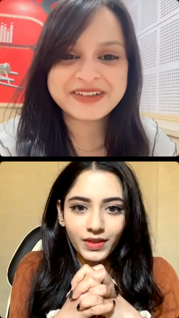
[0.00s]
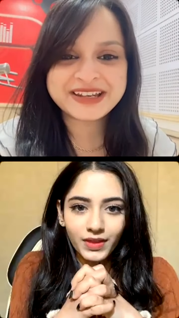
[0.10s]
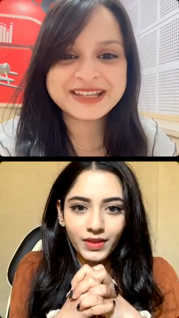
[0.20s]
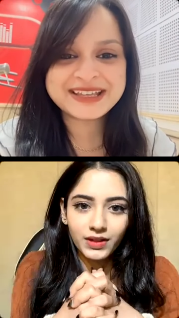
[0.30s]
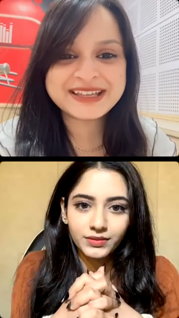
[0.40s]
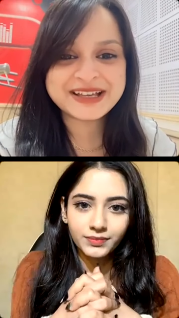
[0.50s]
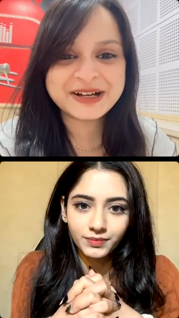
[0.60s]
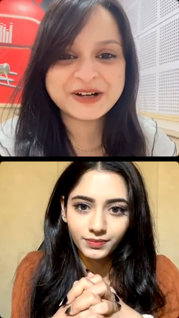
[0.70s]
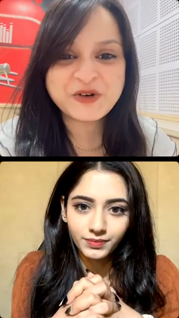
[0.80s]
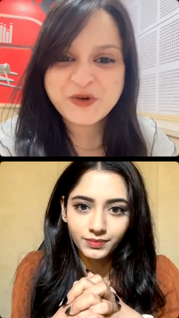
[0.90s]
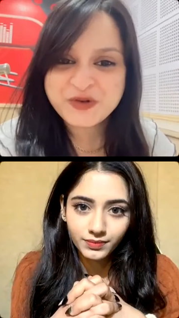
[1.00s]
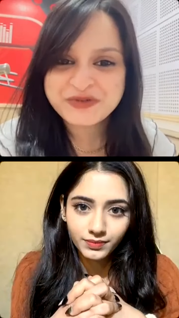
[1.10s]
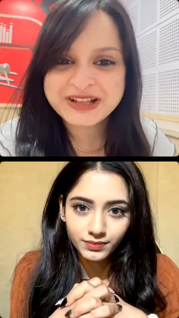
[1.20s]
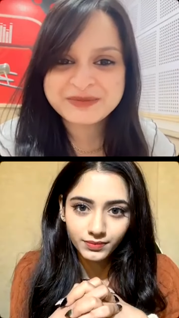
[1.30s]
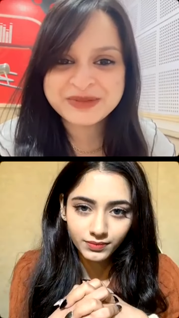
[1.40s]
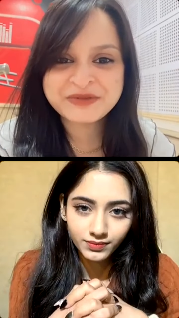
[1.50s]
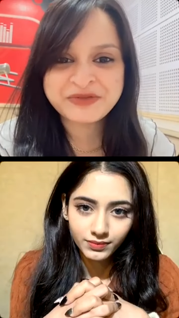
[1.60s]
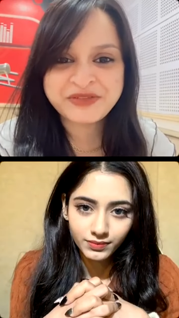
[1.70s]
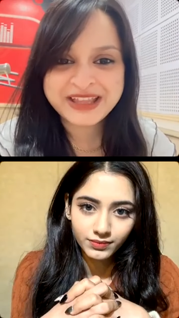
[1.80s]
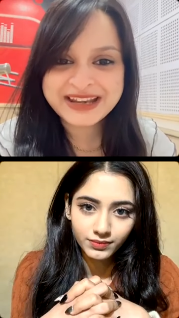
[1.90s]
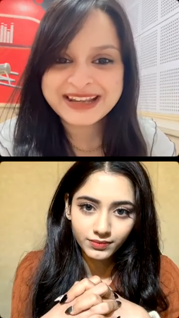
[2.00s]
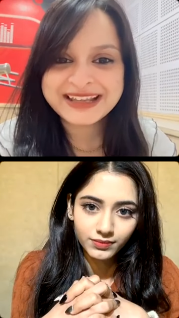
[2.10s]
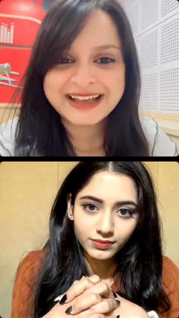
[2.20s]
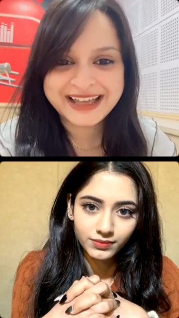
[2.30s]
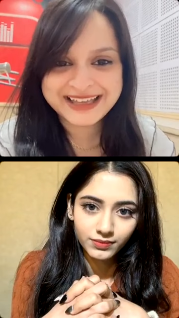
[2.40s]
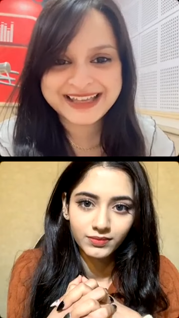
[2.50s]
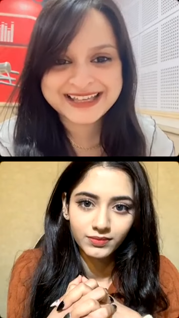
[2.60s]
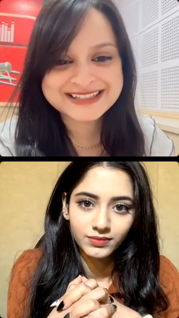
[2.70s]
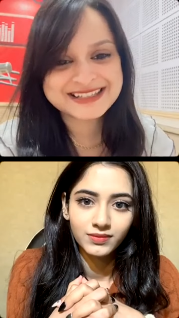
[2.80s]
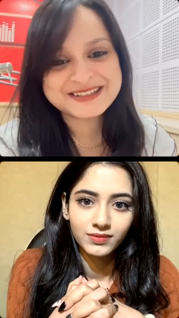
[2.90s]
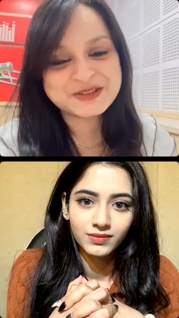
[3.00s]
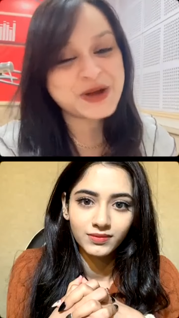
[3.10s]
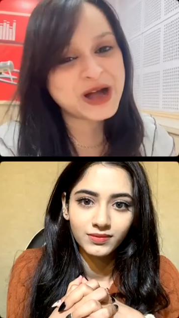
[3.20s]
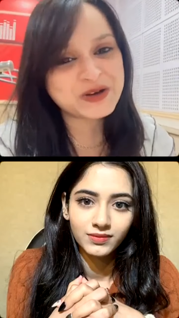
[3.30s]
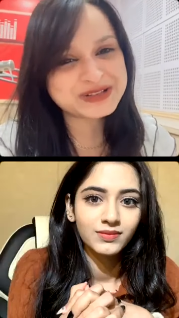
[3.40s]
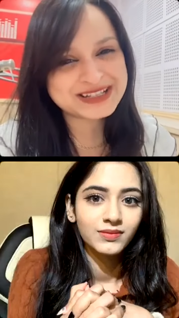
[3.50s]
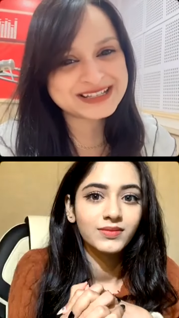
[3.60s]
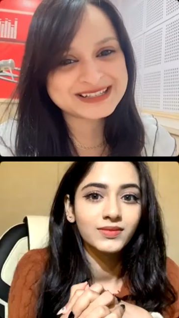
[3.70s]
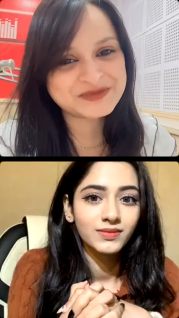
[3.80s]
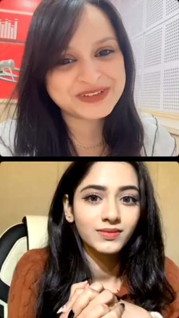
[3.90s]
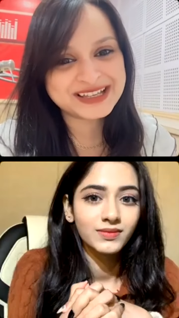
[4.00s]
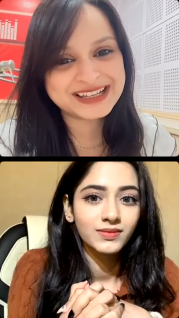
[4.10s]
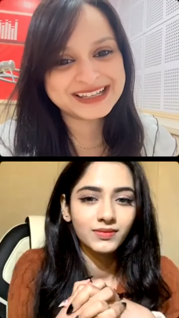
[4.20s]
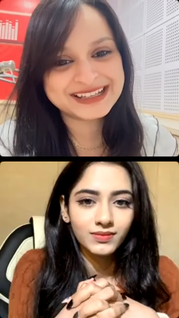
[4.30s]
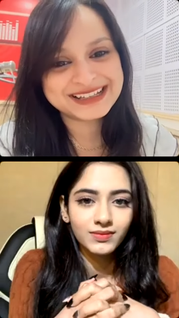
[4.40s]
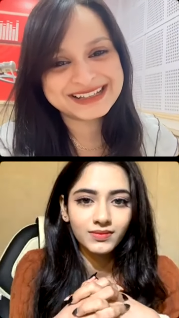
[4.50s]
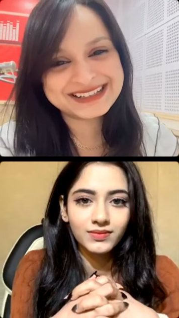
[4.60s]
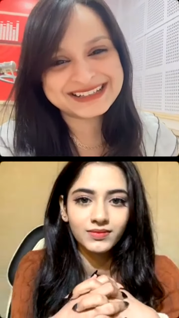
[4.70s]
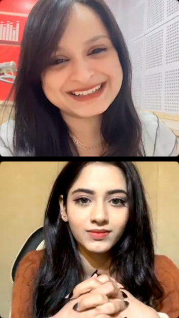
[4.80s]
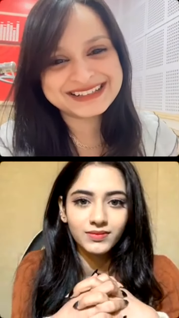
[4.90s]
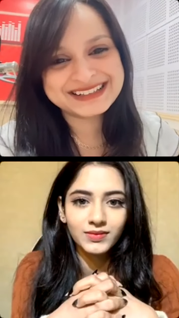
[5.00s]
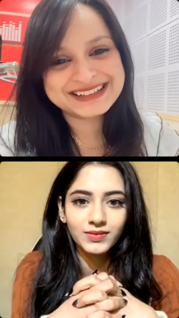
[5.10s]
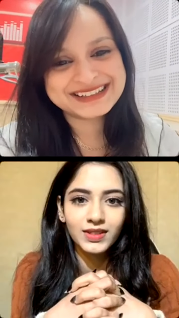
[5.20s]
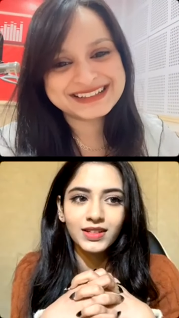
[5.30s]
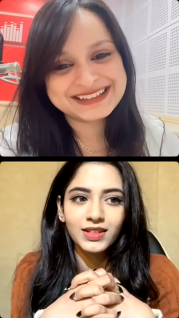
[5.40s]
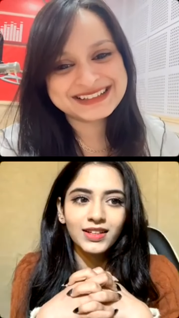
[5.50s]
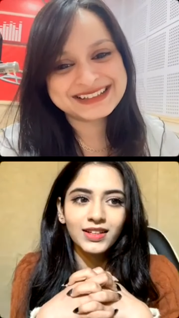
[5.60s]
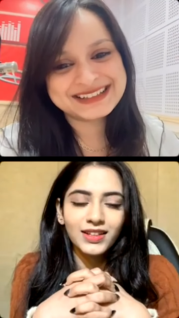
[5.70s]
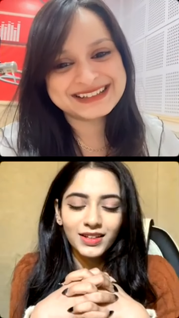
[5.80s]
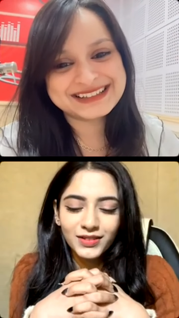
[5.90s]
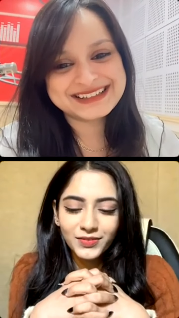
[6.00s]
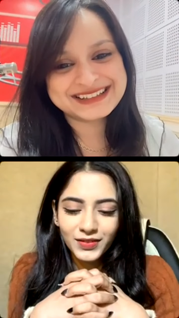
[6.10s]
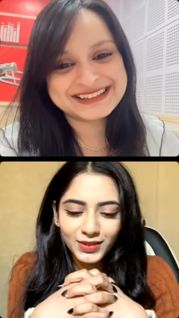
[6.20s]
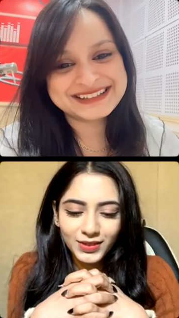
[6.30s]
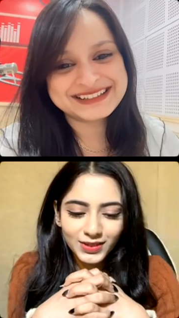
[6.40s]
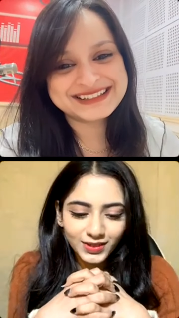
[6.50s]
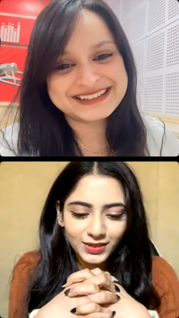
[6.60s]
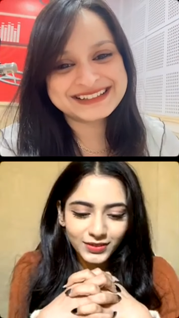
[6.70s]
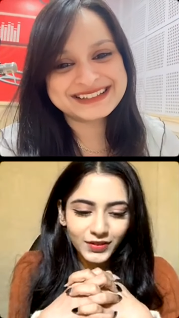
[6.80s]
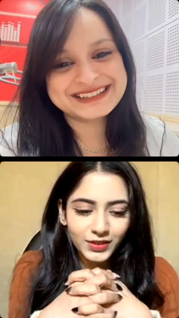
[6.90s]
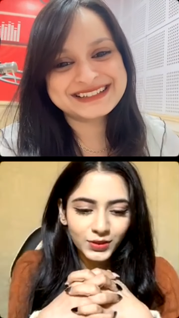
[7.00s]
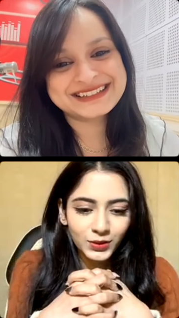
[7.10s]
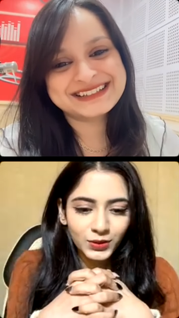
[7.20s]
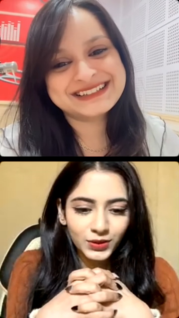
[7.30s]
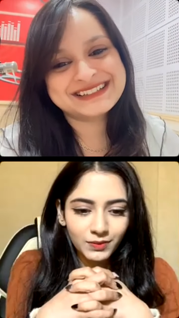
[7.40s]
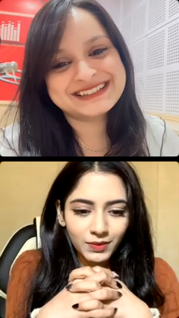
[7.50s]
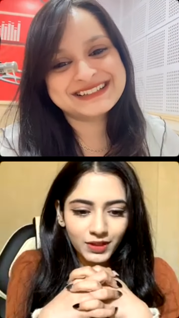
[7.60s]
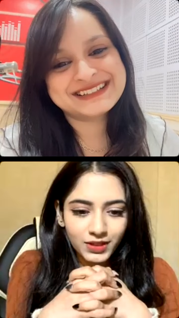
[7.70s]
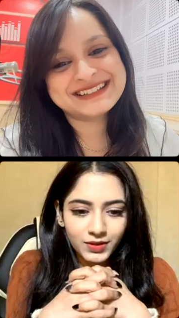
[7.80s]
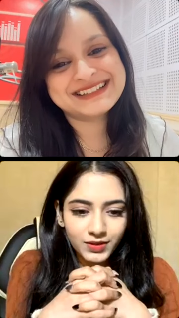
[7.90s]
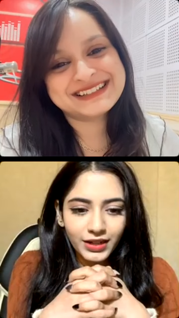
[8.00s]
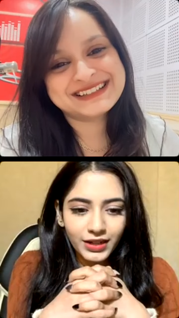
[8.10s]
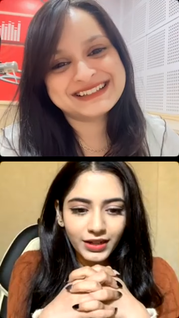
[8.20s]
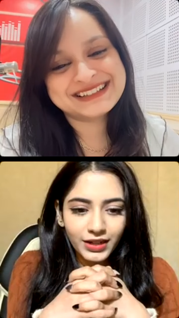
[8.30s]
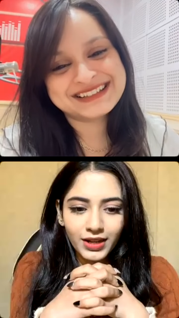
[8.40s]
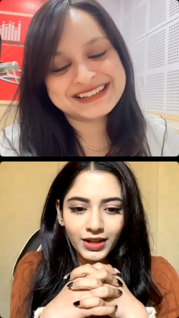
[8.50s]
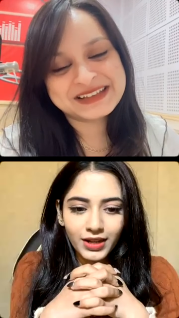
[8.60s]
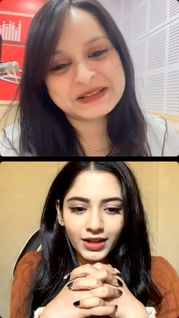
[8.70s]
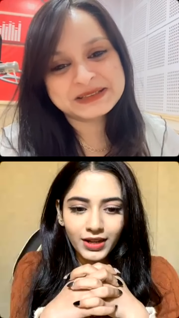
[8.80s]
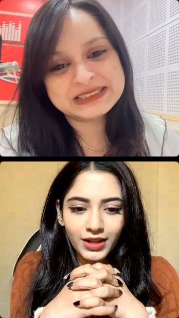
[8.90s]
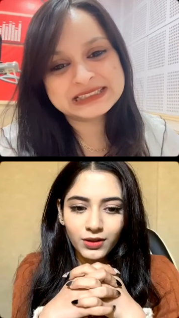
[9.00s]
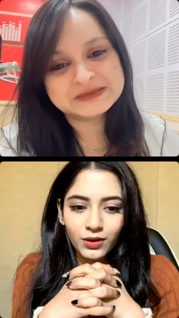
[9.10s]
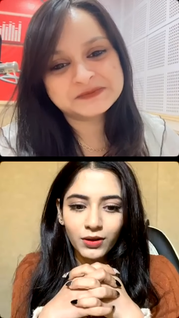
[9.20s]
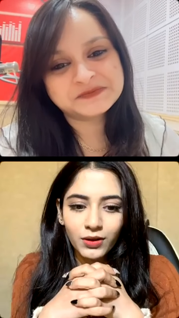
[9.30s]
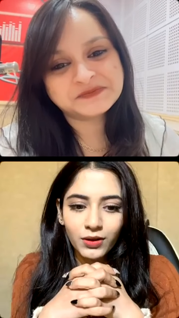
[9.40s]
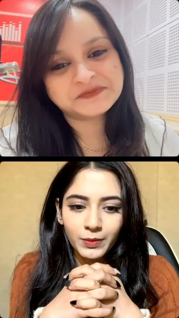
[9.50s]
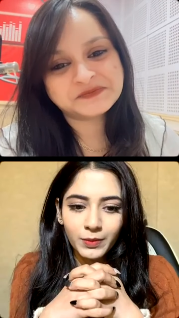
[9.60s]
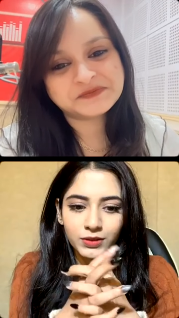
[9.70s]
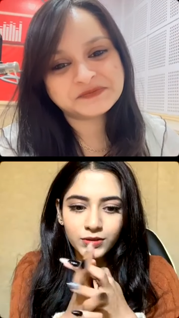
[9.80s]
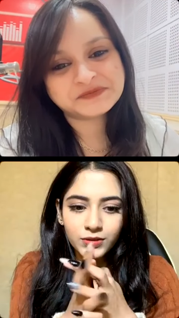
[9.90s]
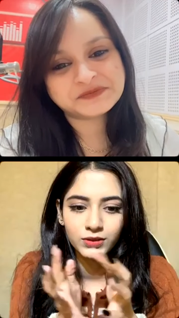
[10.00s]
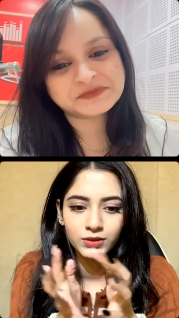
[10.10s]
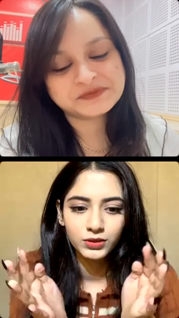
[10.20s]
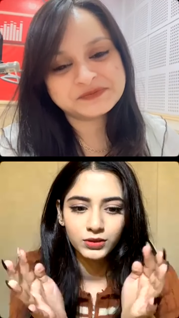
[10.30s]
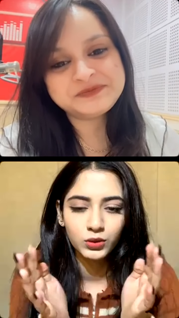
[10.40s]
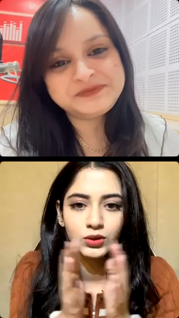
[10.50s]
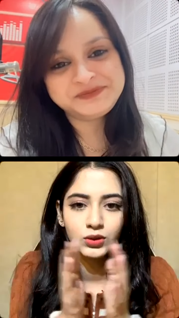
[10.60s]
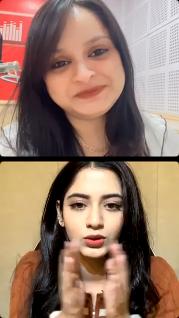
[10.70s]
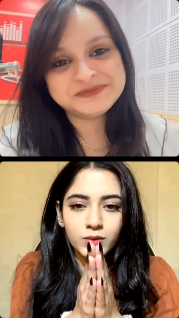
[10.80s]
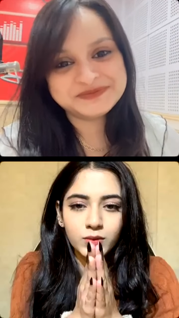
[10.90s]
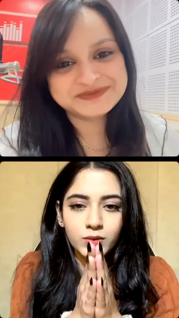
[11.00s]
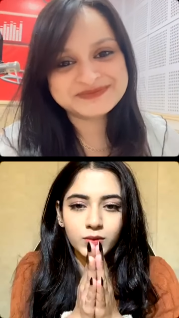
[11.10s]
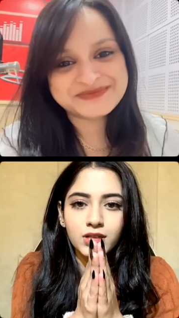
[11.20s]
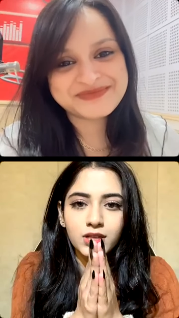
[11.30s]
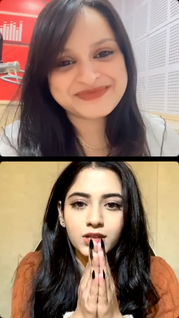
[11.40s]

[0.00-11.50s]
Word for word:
Speaker 1: very uh, overwhelming feeling, I guess. So how it is feeling?
Speaker 2: It feels it feels so good because I did not expect a lot of people to show so so much love and